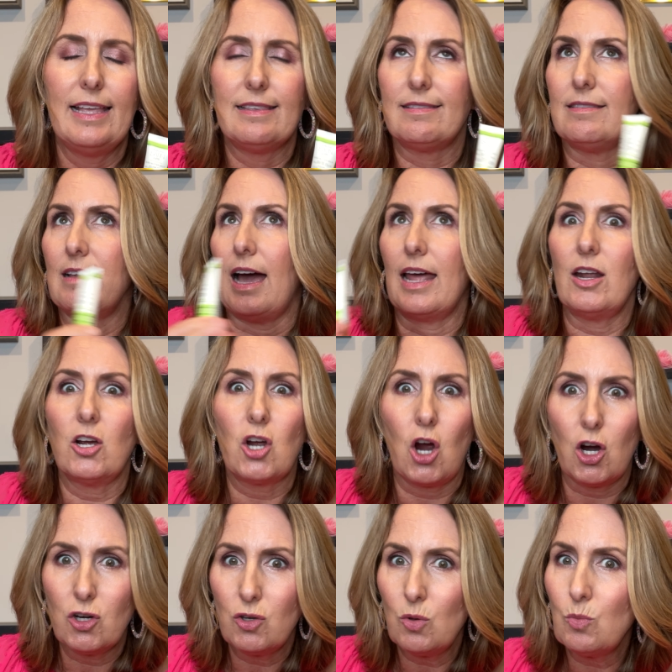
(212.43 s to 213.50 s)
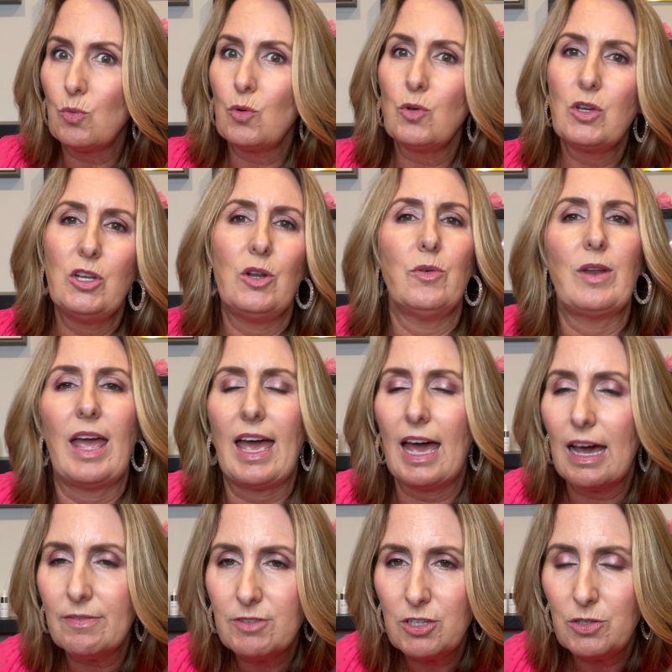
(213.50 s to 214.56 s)
It's not a cardinal rule. You don't
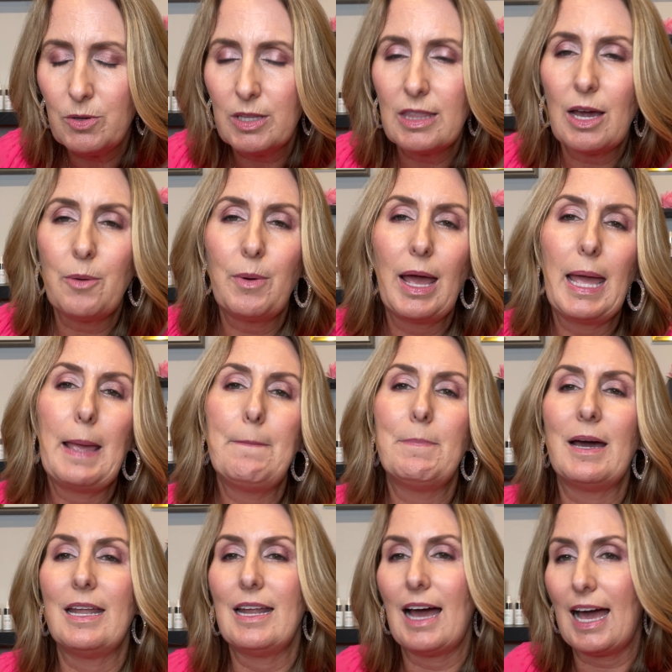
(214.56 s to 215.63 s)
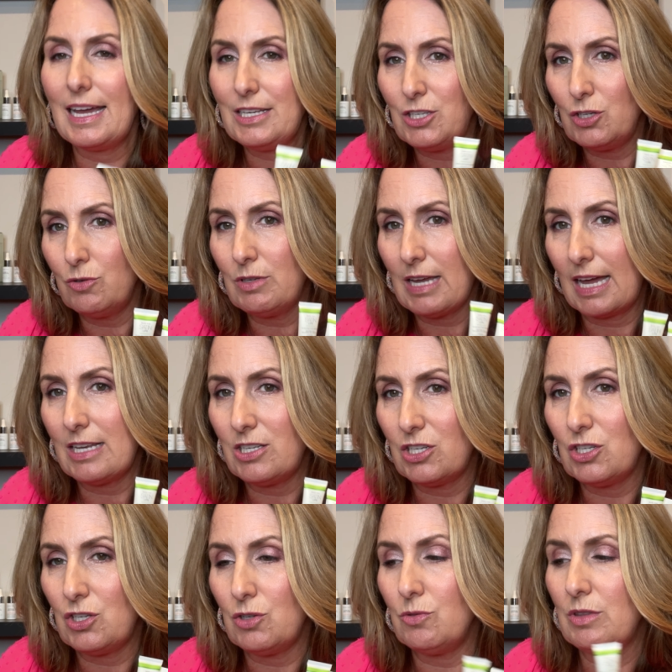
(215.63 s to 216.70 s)
have to do it that way, but I do tend to
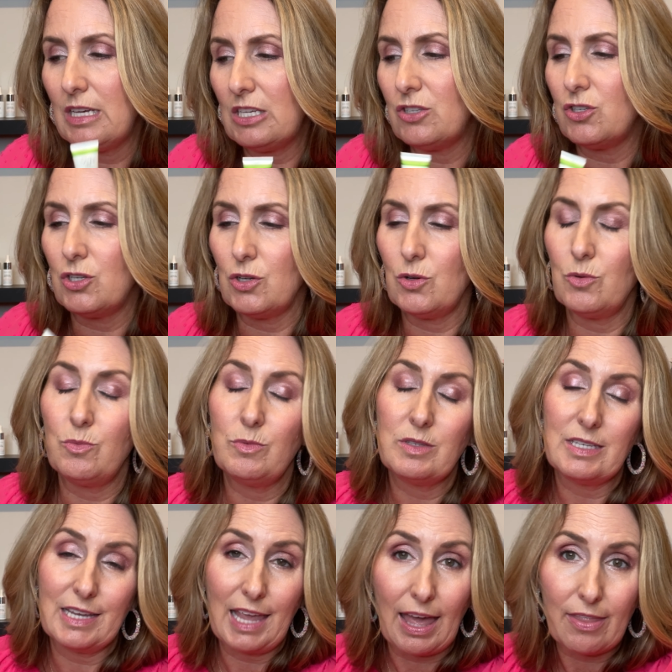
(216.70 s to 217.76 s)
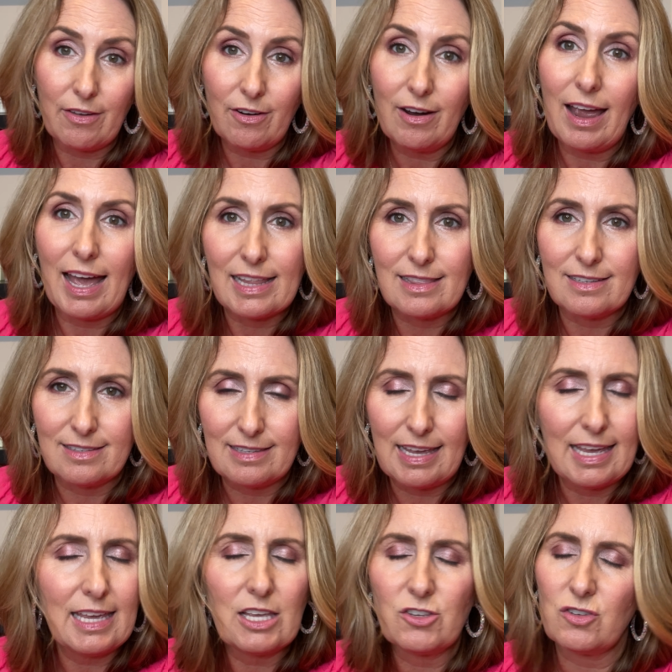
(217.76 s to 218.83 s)
do these two together at the
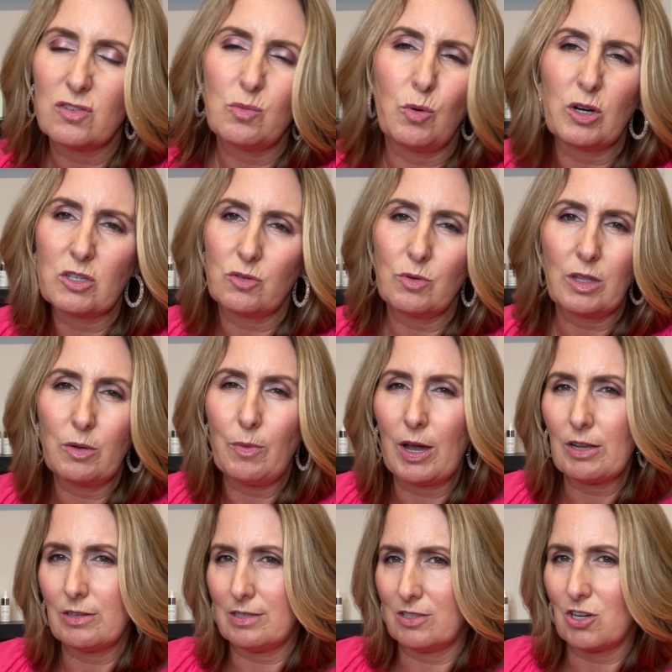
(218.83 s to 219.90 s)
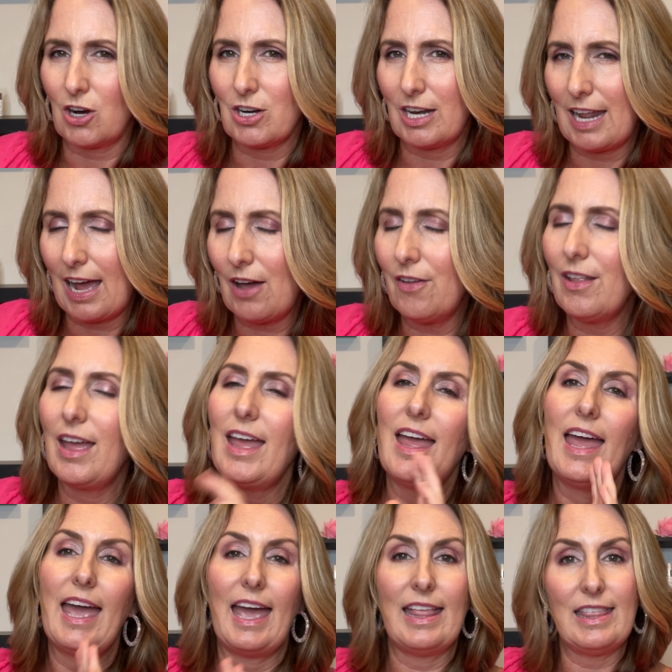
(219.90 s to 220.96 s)
sink. It just works really well to start it out,
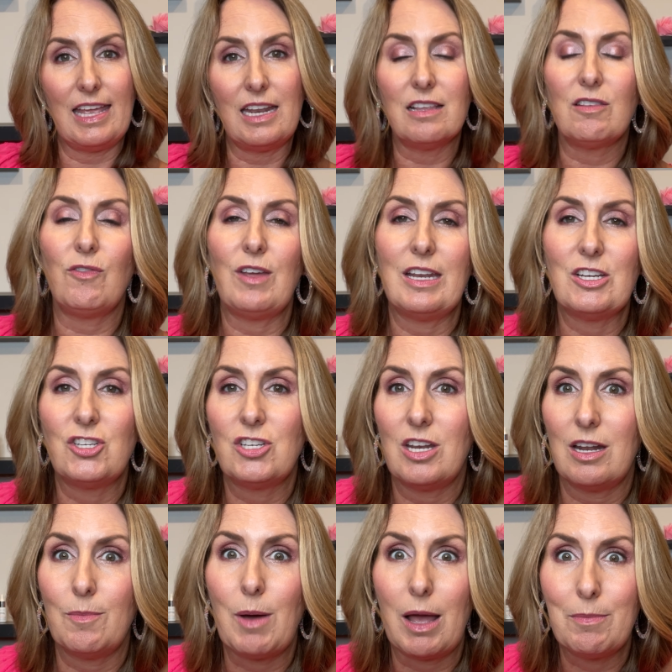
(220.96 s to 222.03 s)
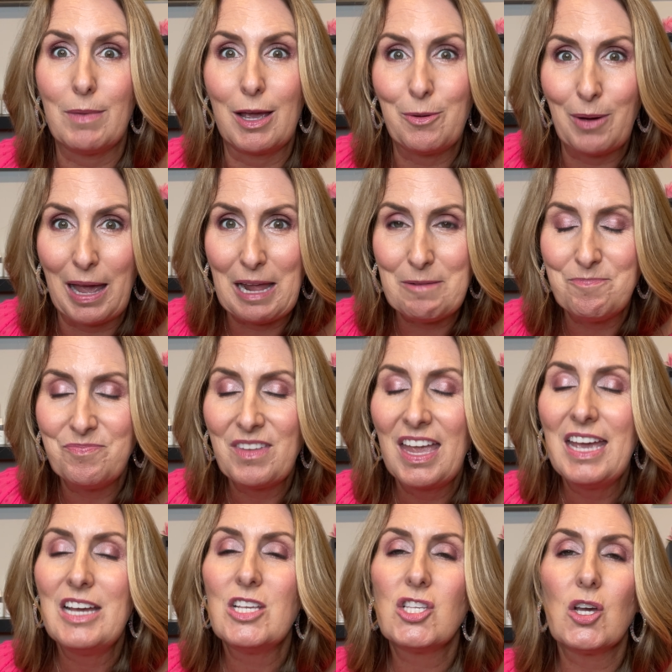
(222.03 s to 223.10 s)
and then it's finished and I'm on my way.
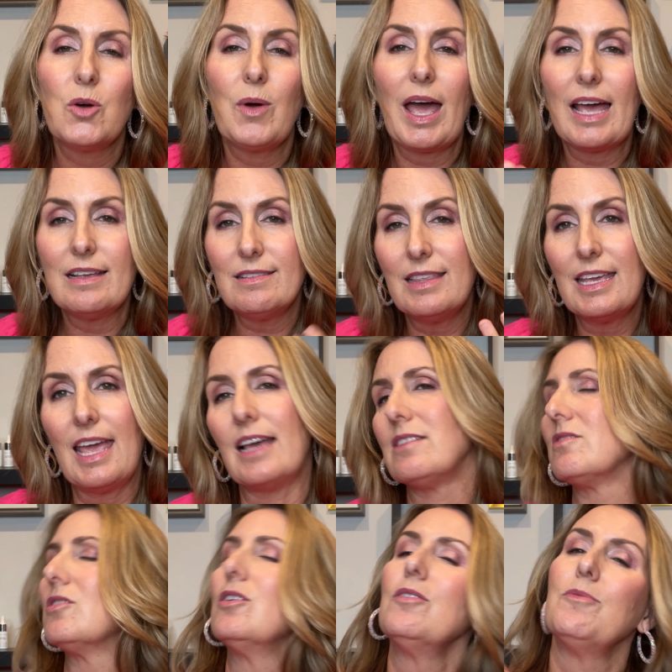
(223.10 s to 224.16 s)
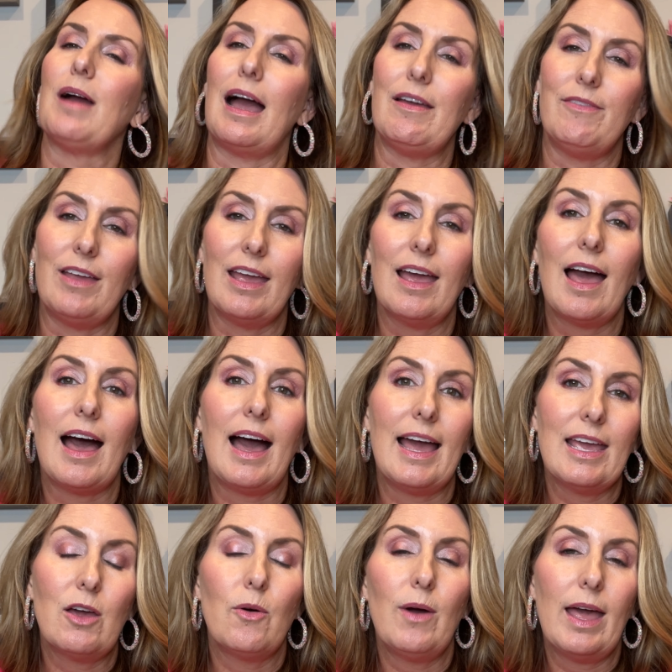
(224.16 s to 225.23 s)
So as the guests are arriving,
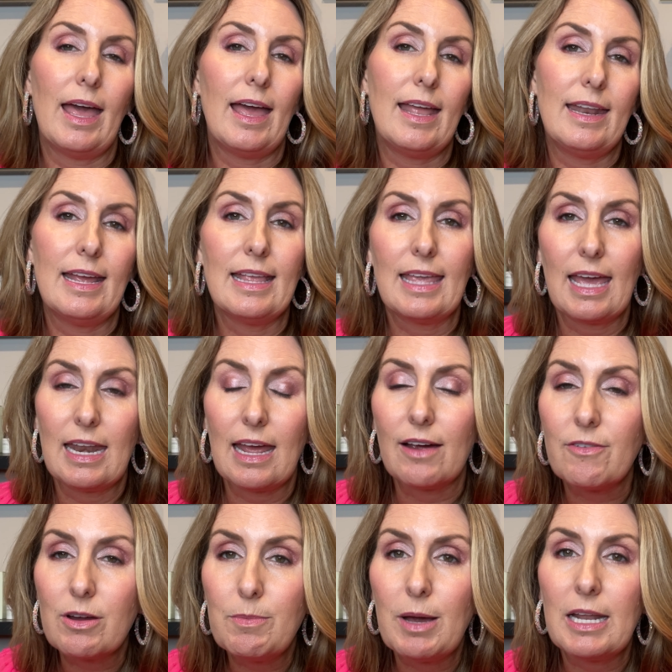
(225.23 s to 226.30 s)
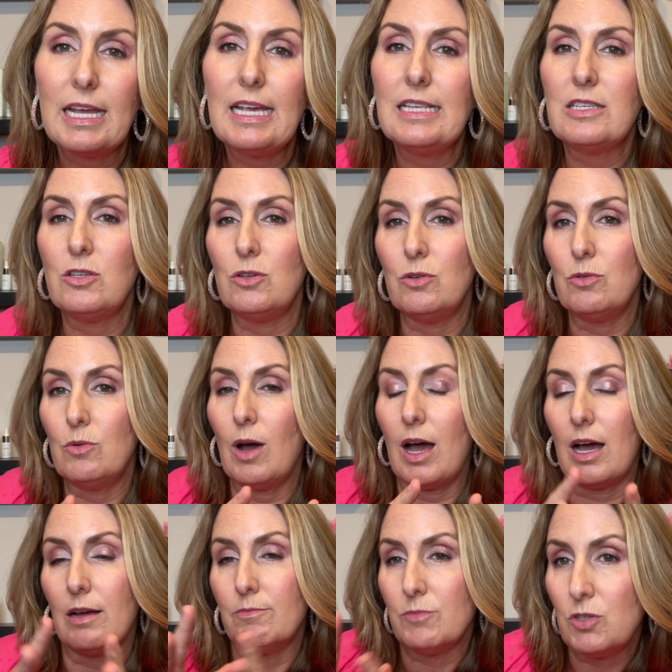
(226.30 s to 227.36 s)
I go ahead and get everybody to
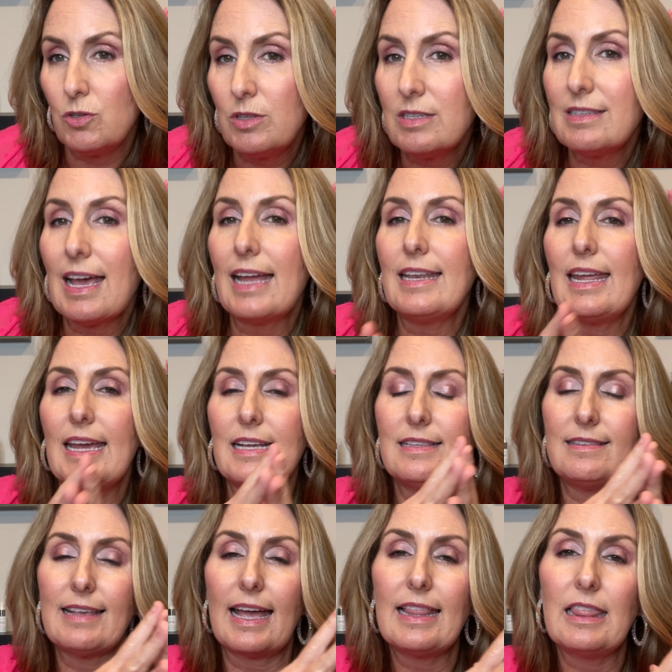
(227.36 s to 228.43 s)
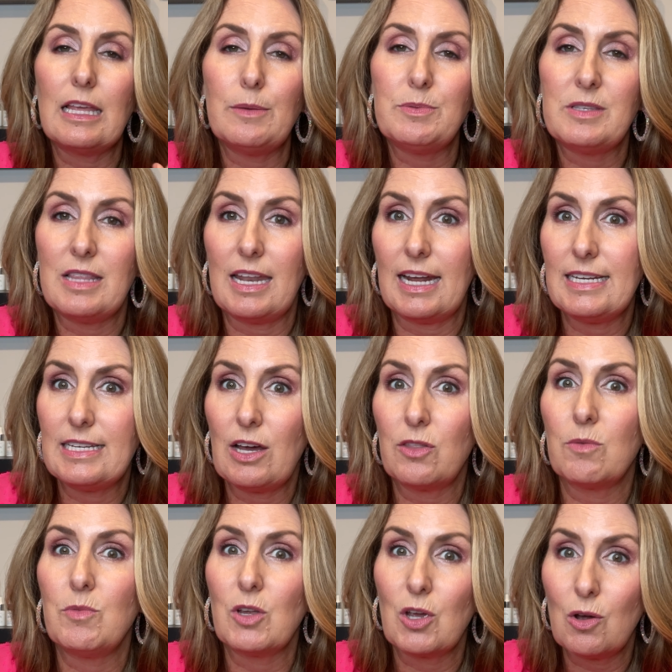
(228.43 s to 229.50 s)
do the satin hands, satin lips, and then I tell
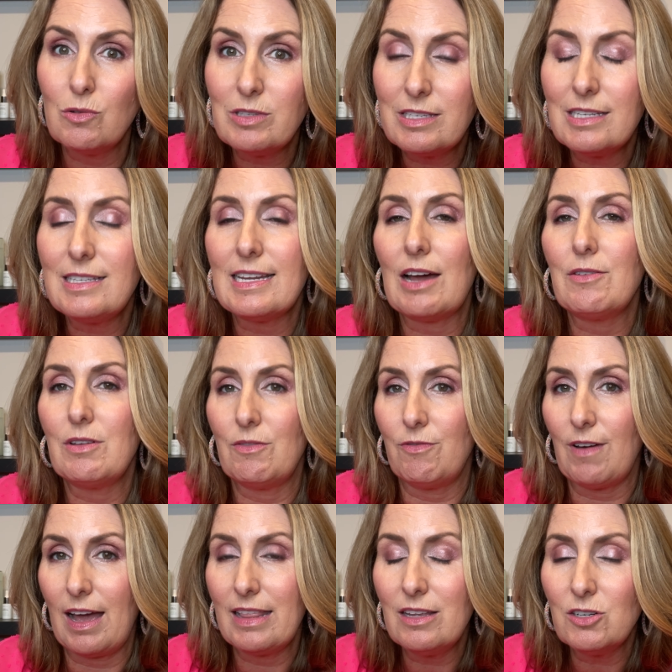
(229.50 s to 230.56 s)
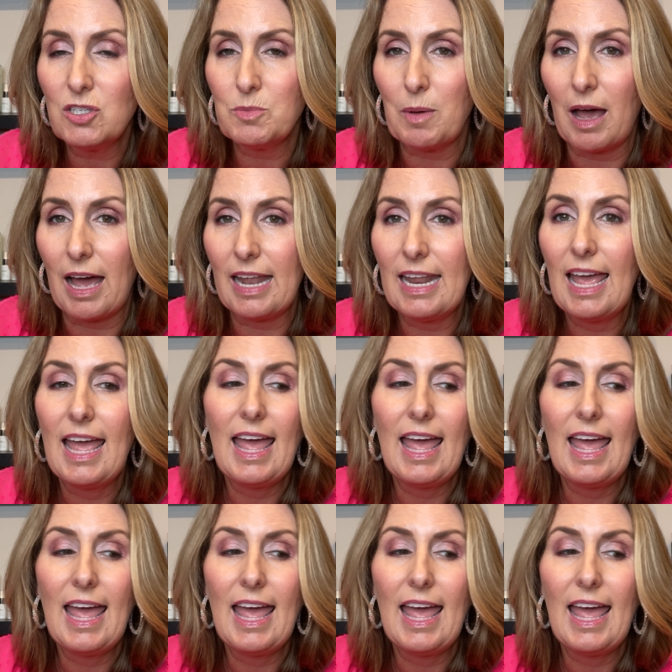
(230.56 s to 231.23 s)
them to go sit down and find their spot